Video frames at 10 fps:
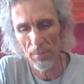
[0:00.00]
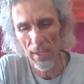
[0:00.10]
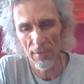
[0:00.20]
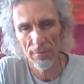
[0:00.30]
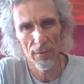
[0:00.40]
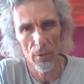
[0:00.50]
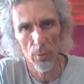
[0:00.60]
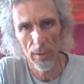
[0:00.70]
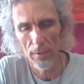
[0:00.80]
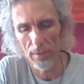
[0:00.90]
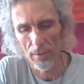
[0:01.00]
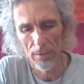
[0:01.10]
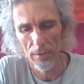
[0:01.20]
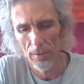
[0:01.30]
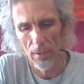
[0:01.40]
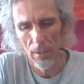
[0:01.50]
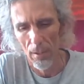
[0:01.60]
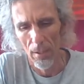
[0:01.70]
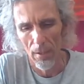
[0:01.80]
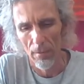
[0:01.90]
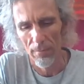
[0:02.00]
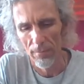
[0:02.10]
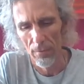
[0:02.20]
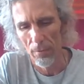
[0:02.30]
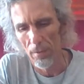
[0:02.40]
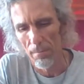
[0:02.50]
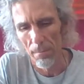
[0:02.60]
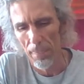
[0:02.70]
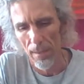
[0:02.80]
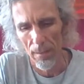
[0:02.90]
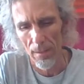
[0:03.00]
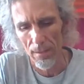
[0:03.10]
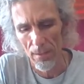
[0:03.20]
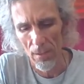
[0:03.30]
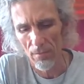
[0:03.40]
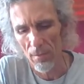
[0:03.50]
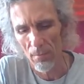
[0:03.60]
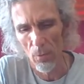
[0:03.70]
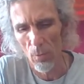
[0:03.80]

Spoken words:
about for Aquarius for the end of November?